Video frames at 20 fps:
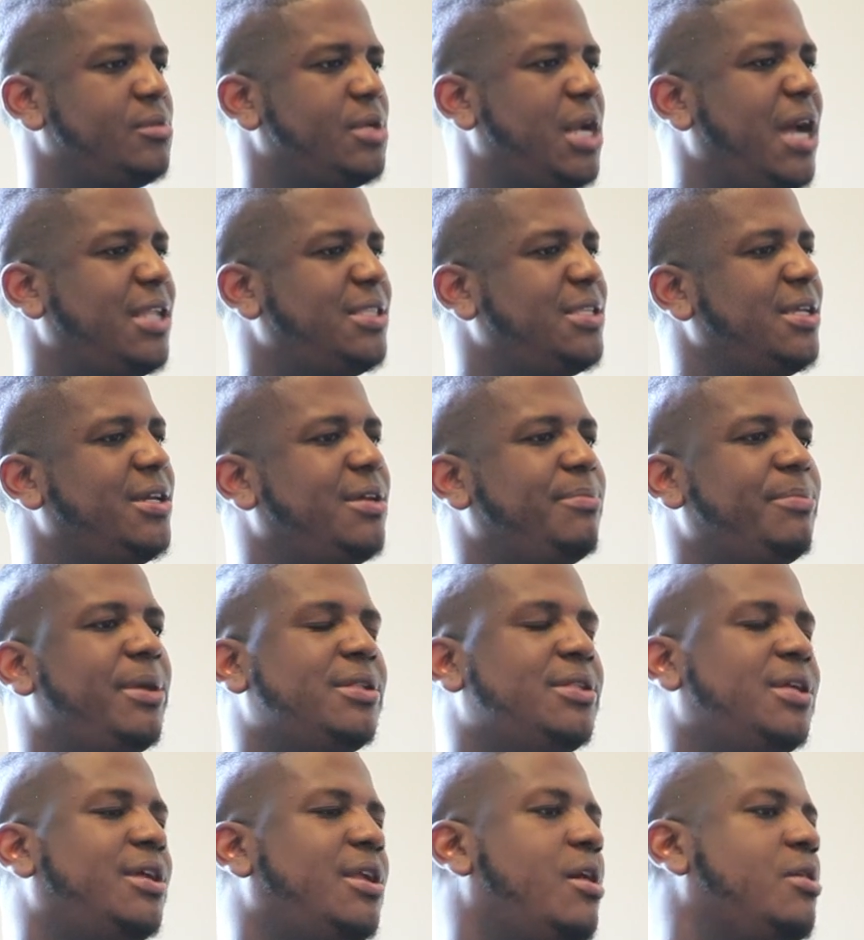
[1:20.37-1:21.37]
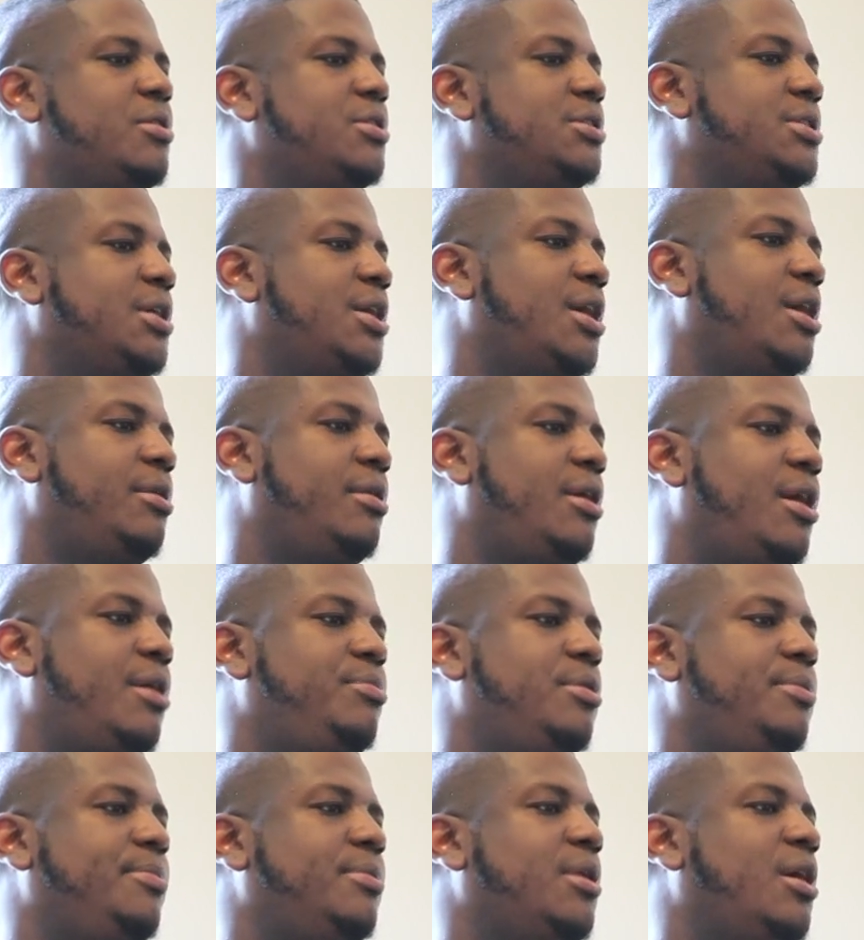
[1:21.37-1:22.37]
I think about that all the time. A lot
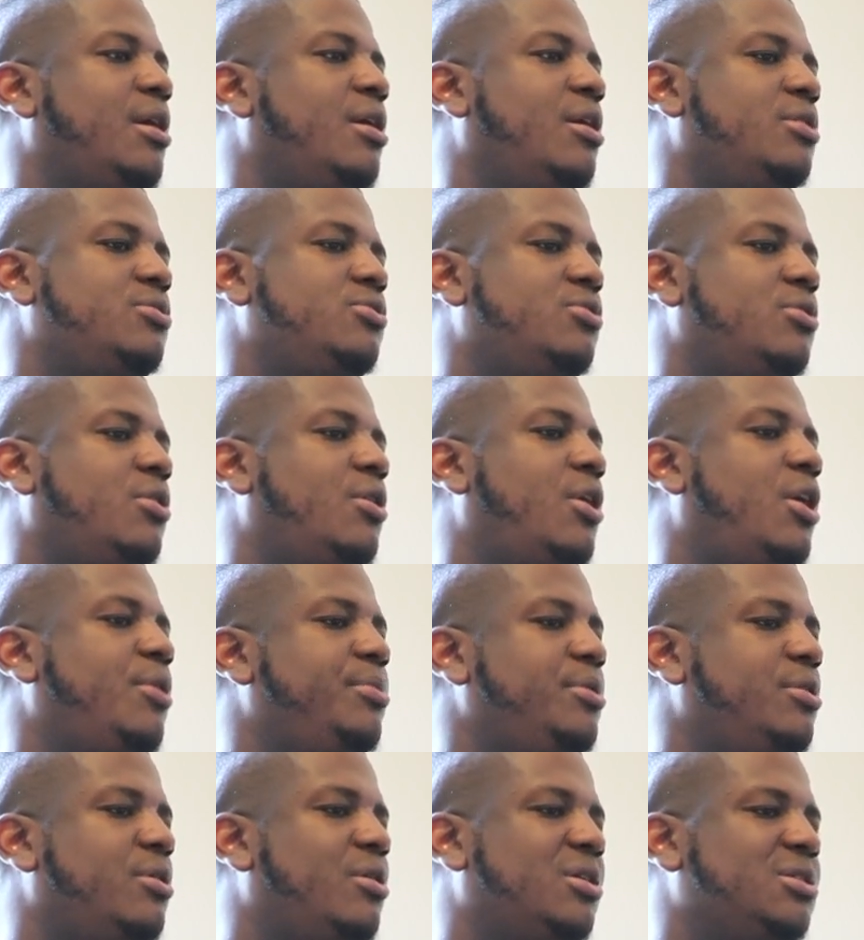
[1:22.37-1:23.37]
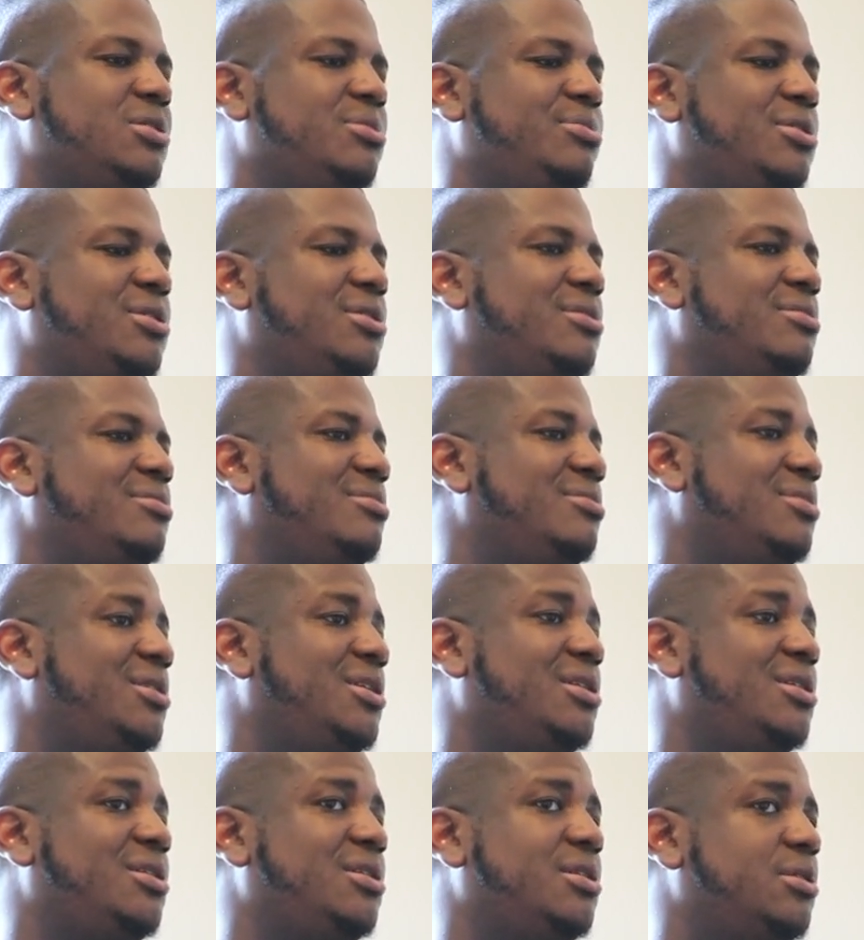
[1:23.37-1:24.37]
of people are like, oh, you're an R and B artist, but
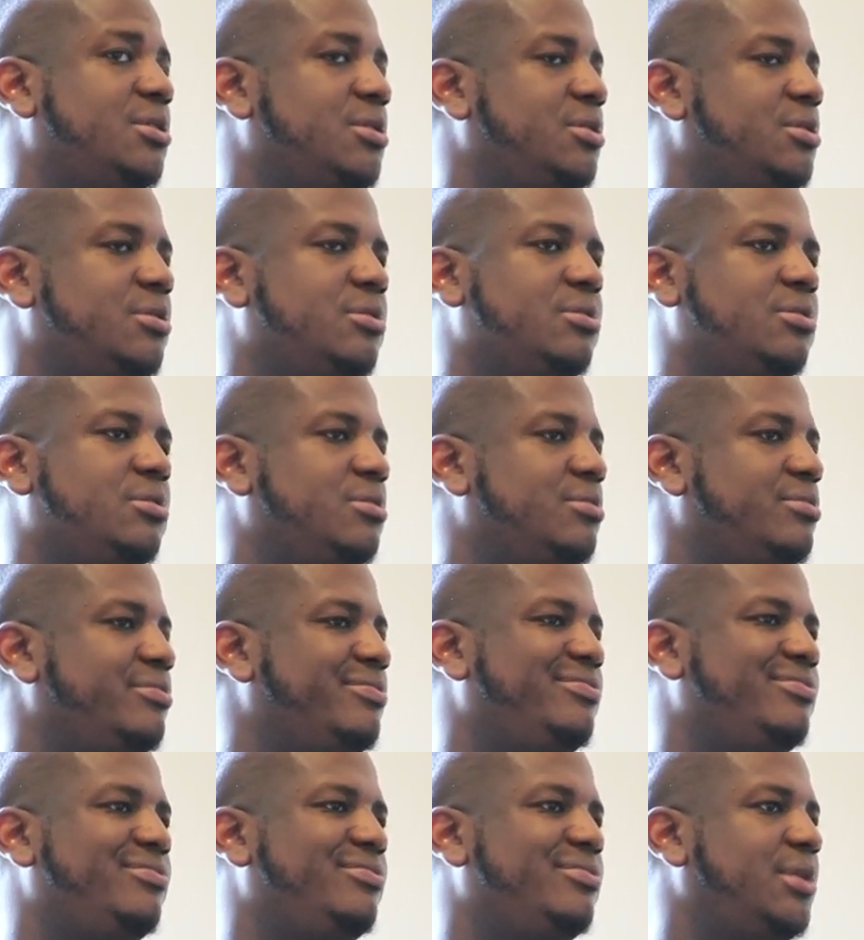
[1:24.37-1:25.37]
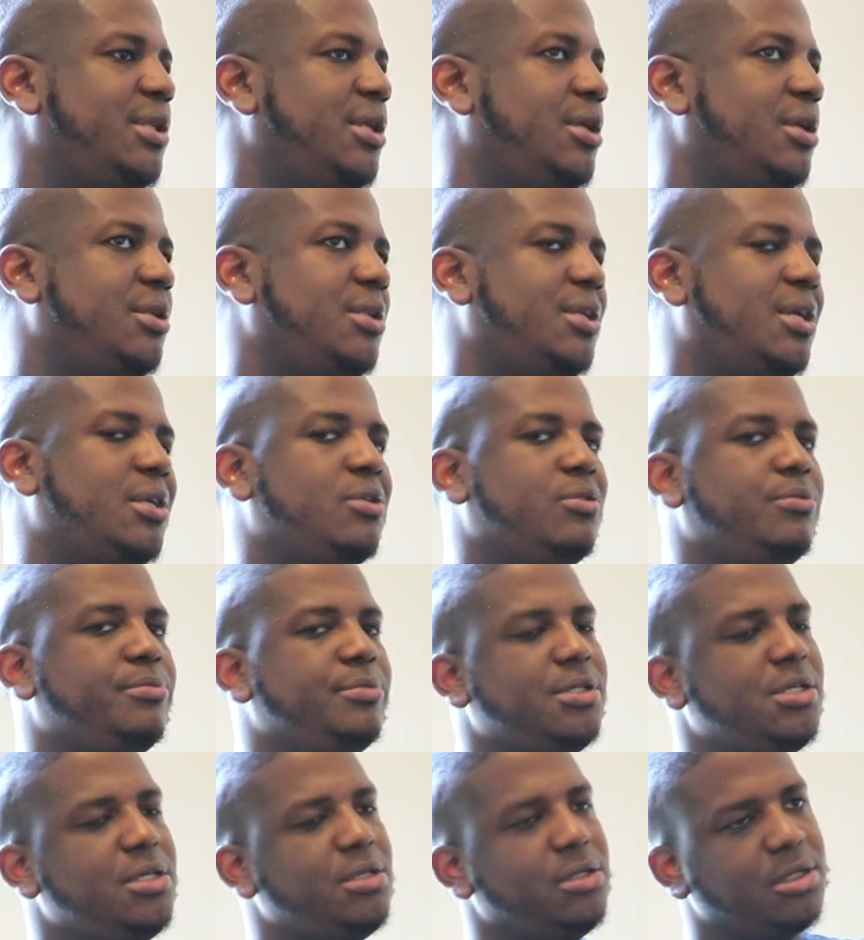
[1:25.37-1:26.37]
man, mm-hmm. that don't
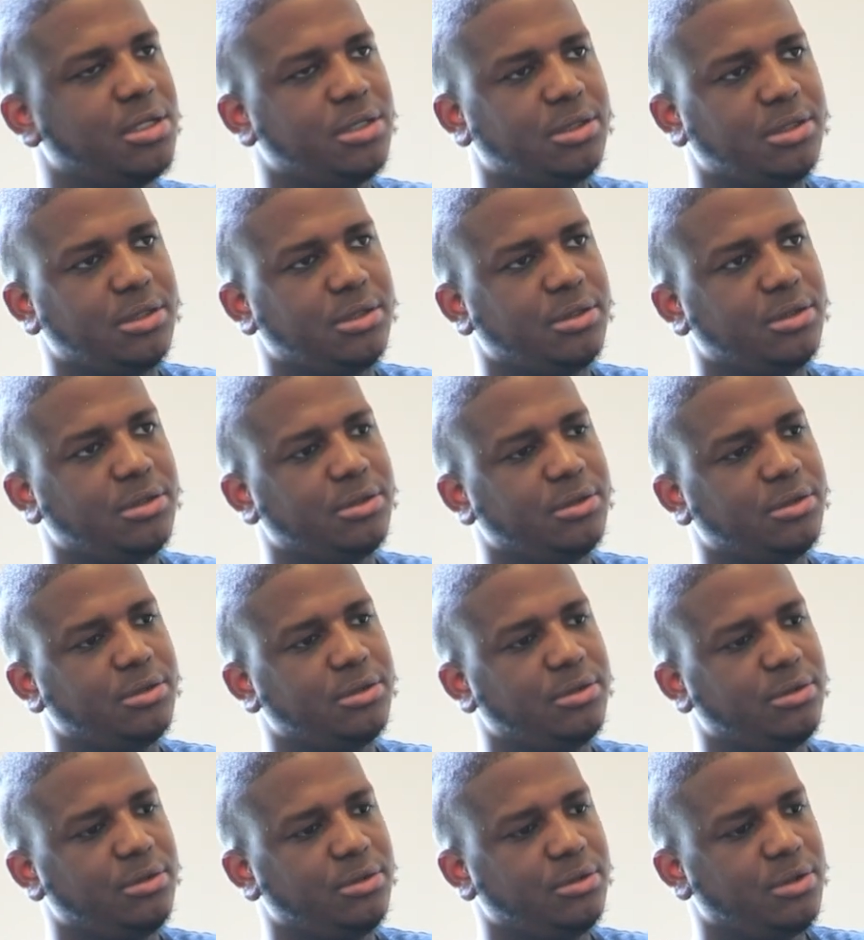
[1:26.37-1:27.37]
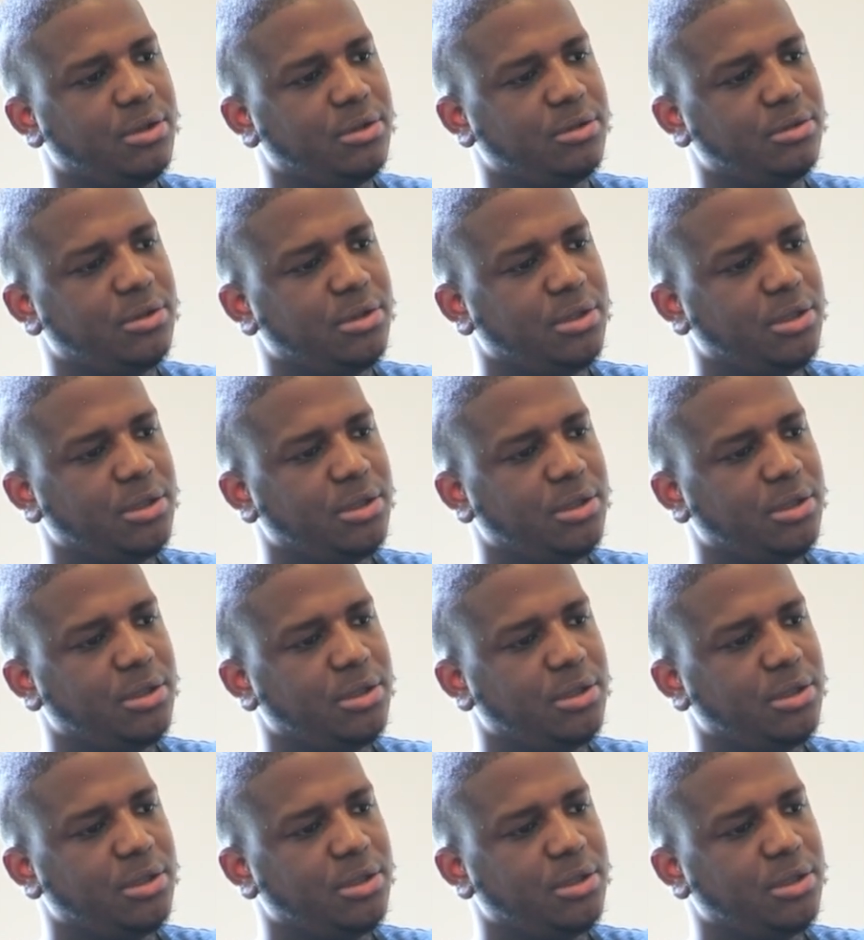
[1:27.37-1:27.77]
mean nothing. You know.